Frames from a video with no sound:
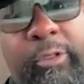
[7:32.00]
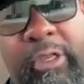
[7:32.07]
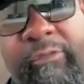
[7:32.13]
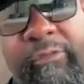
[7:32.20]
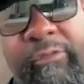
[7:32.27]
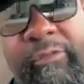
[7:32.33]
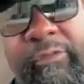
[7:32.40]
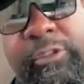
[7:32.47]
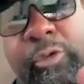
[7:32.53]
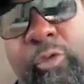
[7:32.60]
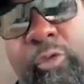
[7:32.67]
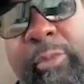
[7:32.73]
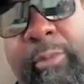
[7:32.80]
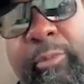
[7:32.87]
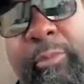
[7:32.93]
So you're giving us
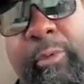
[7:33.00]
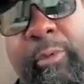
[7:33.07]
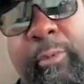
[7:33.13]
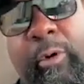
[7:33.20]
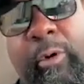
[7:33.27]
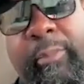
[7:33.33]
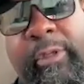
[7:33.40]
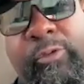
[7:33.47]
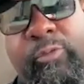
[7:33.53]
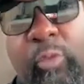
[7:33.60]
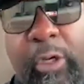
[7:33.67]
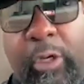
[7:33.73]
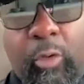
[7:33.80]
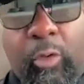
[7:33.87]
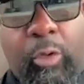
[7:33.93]
two memorable moments,
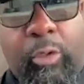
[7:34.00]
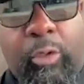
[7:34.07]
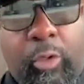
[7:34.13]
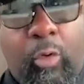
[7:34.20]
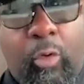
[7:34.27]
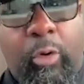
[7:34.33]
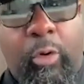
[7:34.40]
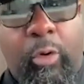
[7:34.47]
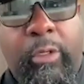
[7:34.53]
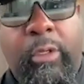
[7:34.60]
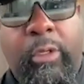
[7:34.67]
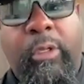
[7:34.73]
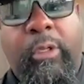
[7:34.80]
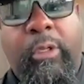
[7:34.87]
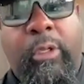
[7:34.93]
one on the court,
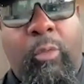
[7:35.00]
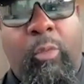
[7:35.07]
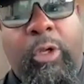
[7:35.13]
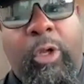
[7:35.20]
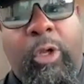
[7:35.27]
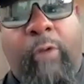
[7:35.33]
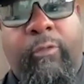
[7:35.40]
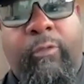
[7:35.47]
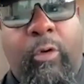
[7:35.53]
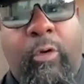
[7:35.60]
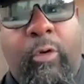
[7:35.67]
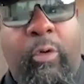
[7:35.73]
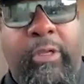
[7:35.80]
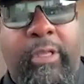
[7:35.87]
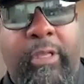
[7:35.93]
one off the
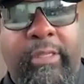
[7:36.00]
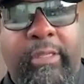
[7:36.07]
court.